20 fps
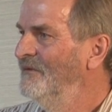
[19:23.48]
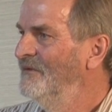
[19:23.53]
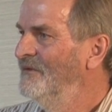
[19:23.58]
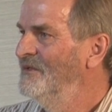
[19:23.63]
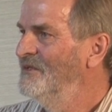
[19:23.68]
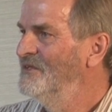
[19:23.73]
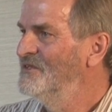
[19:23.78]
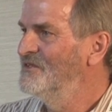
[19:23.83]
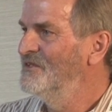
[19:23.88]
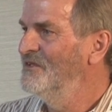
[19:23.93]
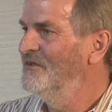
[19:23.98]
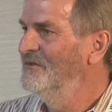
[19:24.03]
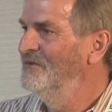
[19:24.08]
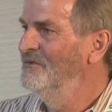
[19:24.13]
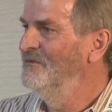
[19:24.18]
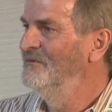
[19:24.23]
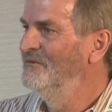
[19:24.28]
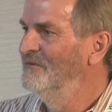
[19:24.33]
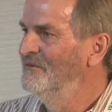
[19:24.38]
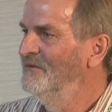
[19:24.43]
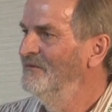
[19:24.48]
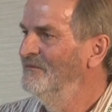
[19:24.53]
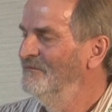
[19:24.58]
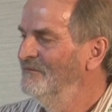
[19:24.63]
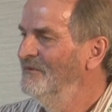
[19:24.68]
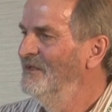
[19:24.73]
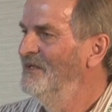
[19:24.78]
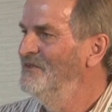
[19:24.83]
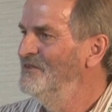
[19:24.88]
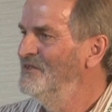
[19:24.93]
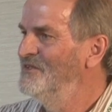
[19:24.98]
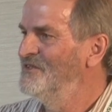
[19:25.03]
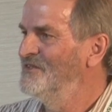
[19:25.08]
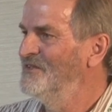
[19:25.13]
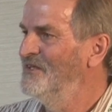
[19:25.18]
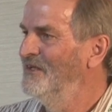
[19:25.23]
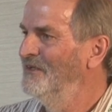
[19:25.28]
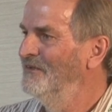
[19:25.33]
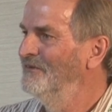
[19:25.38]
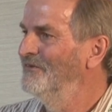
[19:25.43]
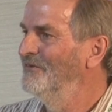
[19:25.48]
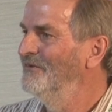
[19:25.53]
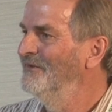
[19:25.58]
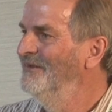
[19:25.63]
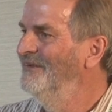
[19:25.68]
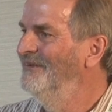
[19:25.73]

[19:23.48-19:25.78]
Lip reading: It's so indistinct.